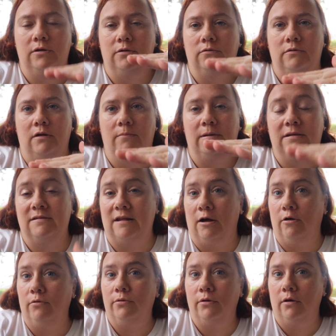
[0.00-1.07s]
is going to be
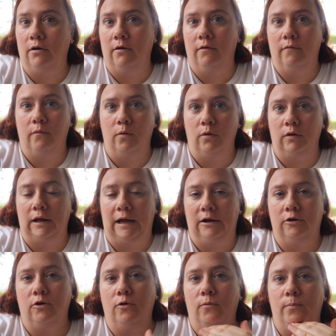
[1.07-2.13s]
south of
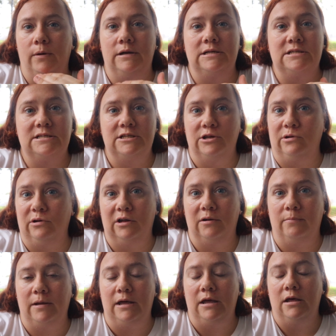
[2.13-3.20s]
Orlando, but it's still going to
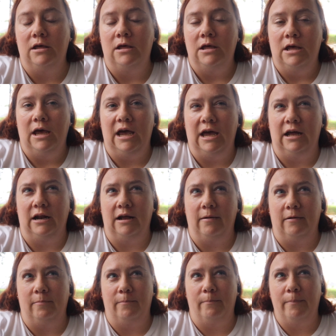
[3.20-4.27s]
be
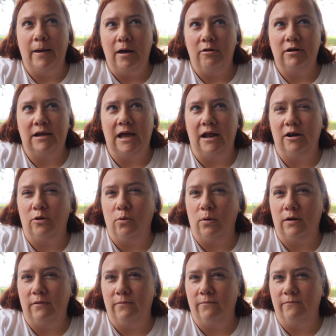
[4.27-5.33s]
at about a
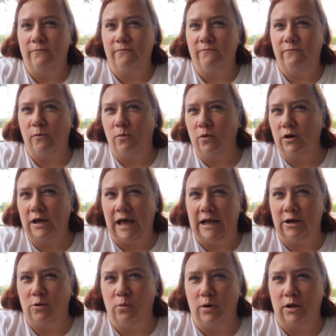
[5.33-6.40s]
Category 4,
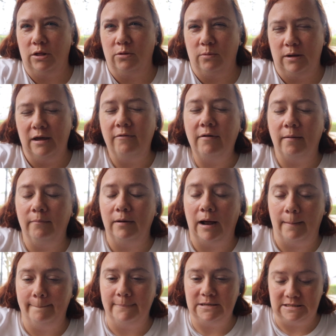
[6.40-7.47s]
Category 3, if I'm
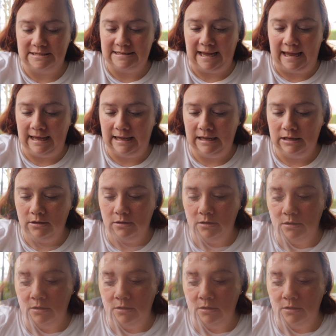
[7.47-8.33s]
not mistaken.